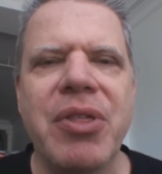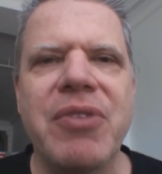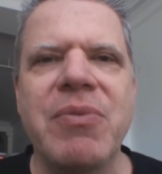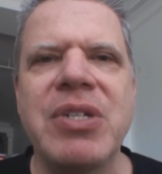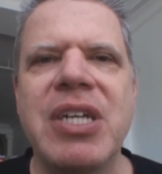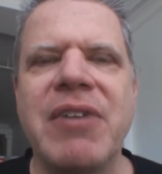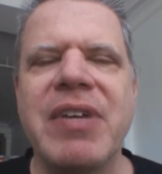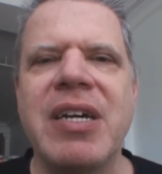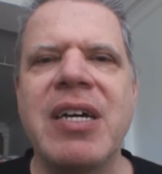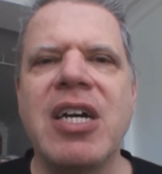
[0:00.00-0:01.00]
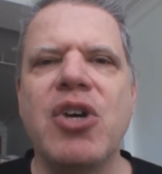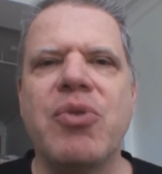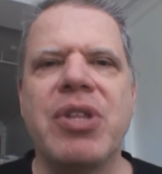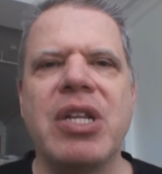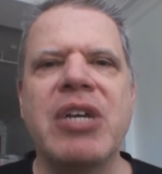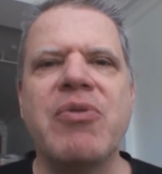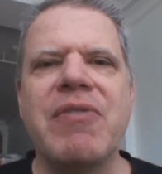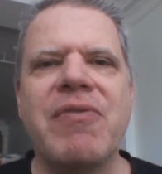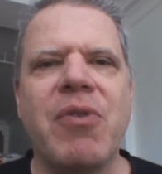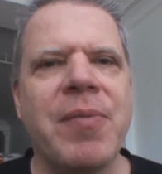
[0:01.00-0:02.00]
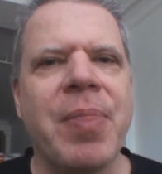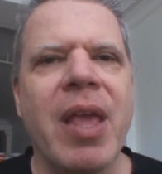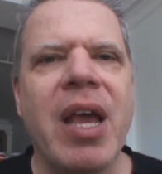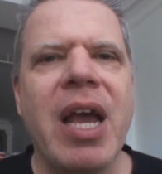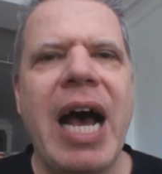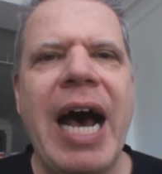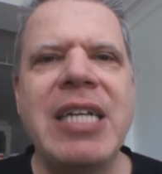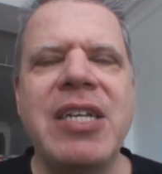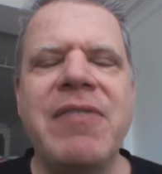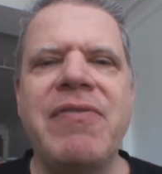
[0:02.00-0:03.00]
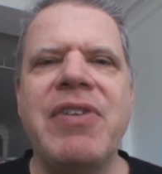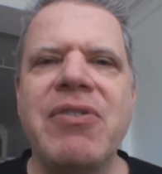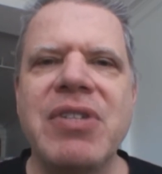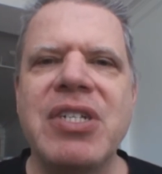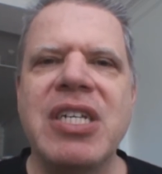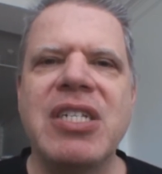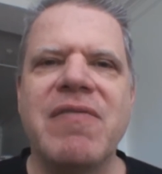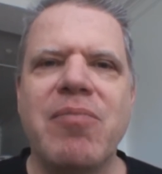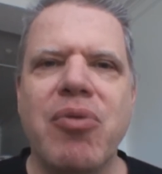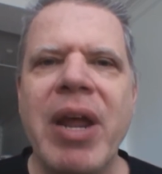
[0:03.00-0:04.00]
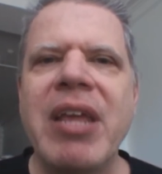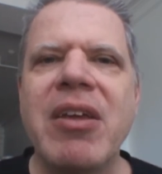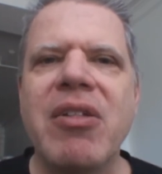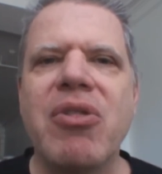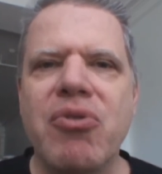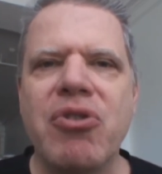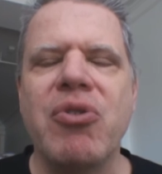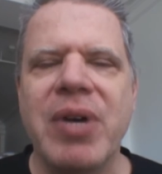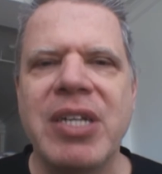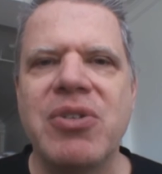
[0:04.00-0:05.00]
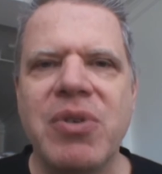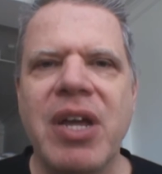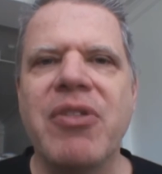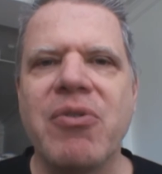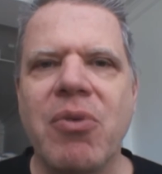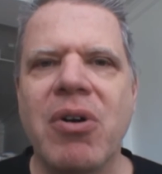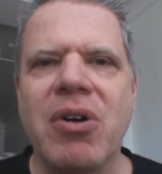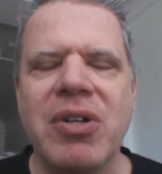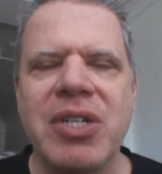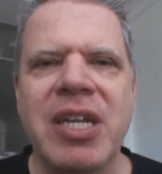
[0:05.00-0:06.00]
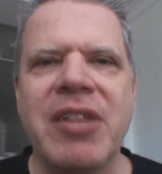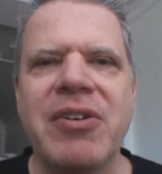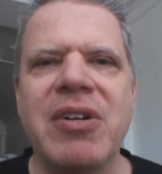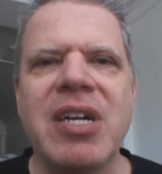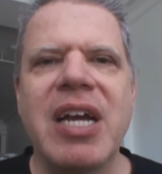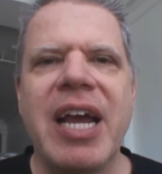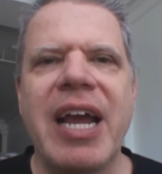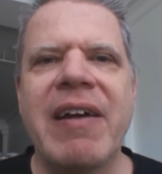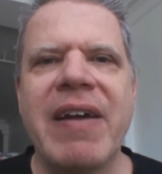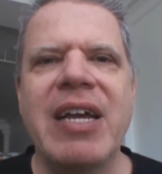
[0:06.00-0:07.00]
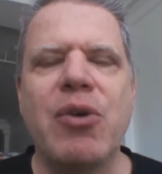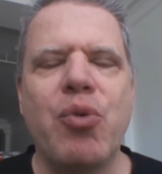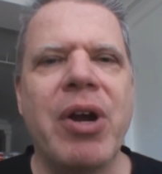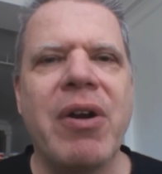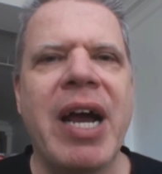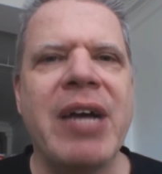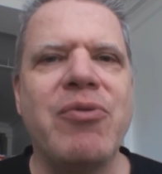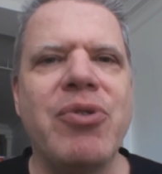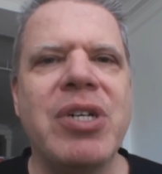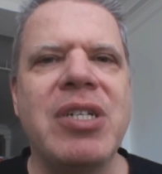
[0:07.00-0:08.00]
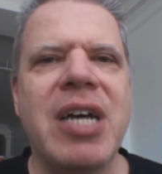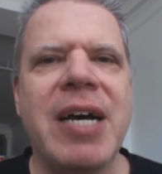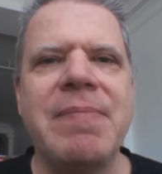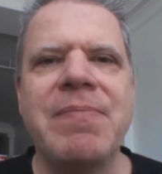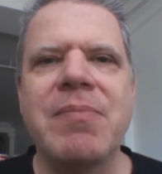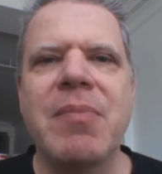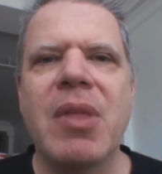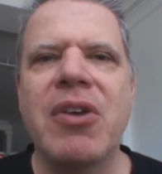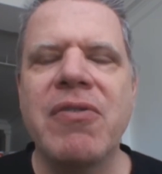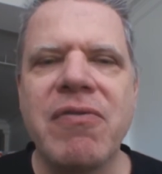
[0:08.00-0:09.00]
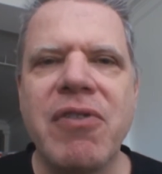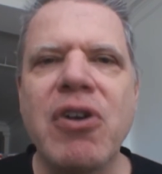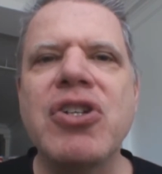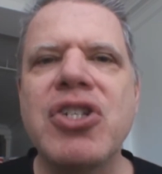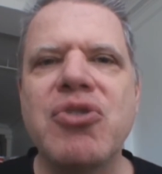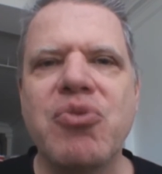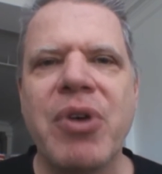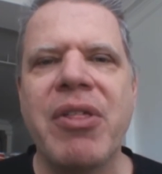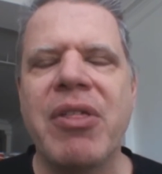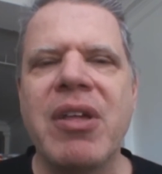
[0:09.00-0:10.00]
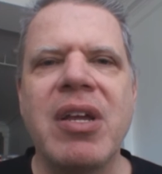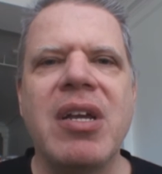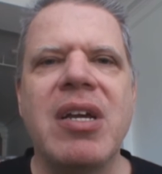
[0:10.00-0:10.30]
with salvia, with a liquid form, I did feel the sense of breaking through into another world, another area where I would converse with.